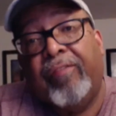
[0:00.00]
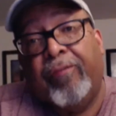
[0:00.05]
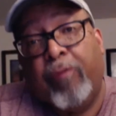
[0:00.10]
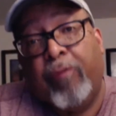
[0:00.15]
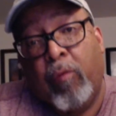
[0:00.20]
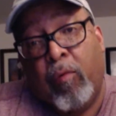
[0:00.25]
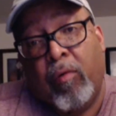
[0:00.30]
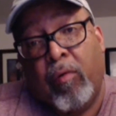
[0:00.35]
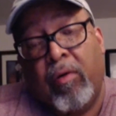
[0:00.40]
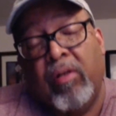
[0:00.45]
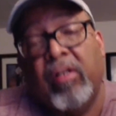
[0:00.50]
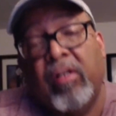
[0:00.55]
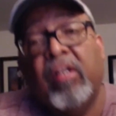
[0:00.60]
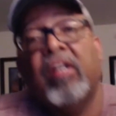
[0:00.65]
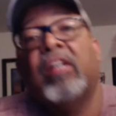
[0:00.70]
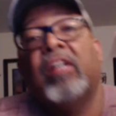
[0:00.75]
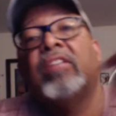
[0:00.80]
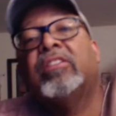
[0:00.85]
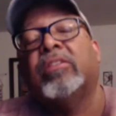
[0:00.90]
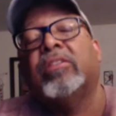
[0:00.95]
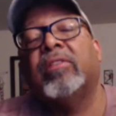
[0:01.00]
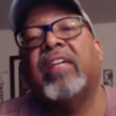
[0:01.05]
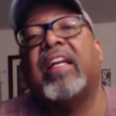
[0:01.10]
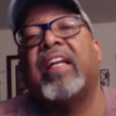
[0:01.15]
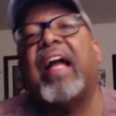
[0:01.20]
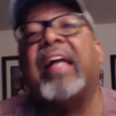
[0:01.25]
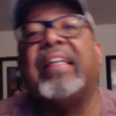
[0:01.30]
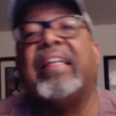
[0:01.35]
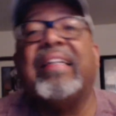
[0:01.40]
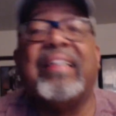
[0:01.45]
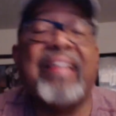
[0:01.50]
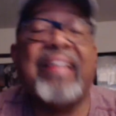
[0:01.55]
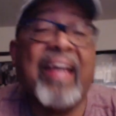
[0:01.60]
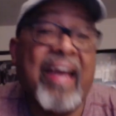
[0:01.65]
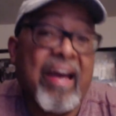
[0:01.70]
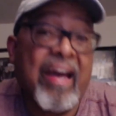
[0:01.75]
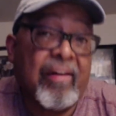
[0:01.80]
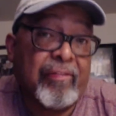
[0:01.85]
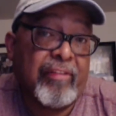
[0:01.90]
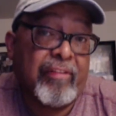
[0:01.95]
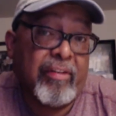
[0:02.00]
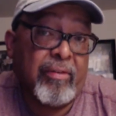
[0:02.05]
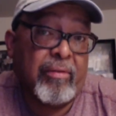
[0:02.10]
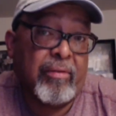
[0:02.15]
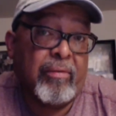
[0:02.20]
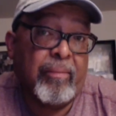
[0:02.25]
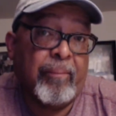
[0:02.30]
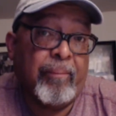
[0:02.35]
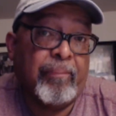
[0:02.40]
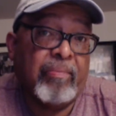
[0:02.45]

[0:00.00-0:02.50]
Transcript: for so that I didn't have to.